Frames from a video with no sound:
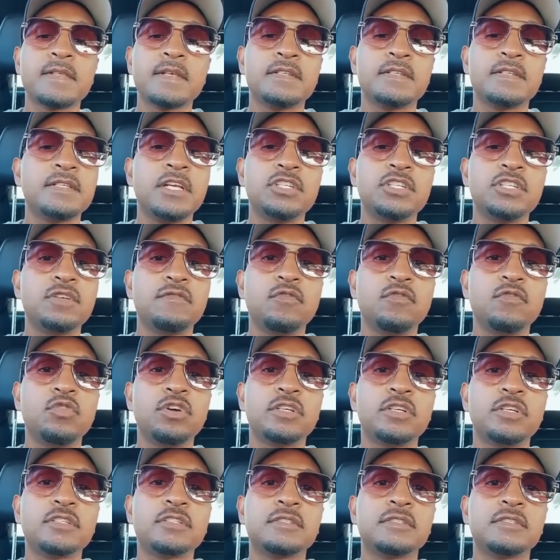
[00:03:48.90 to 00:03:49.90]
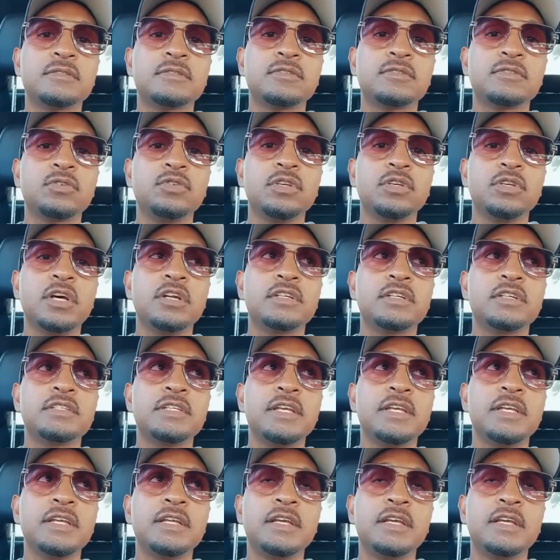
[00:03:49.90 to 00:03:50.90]
It's not your voice. So you got to
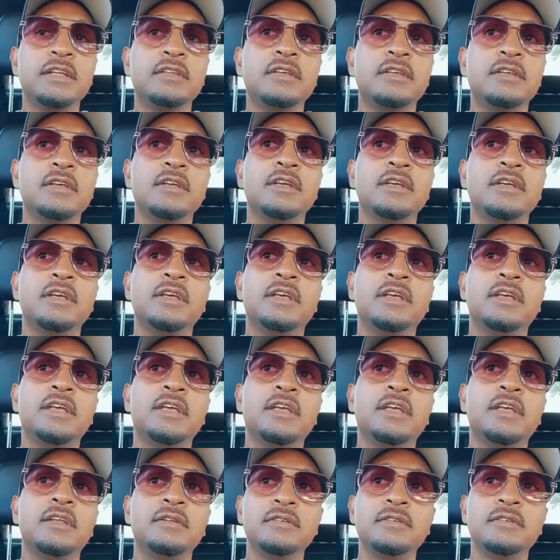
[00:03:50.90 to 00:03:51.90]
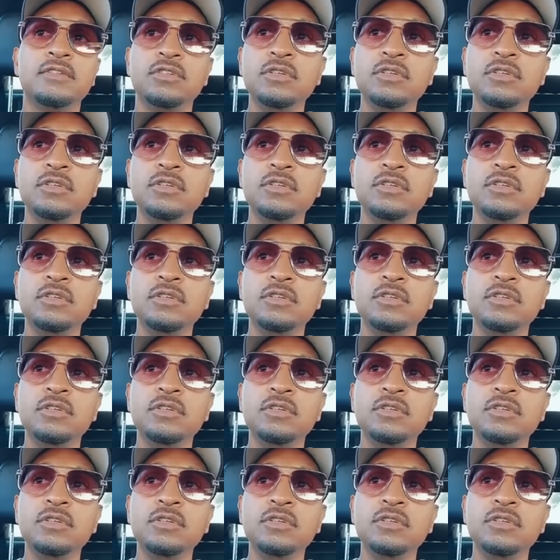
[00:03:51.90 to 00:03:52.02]
understand that. And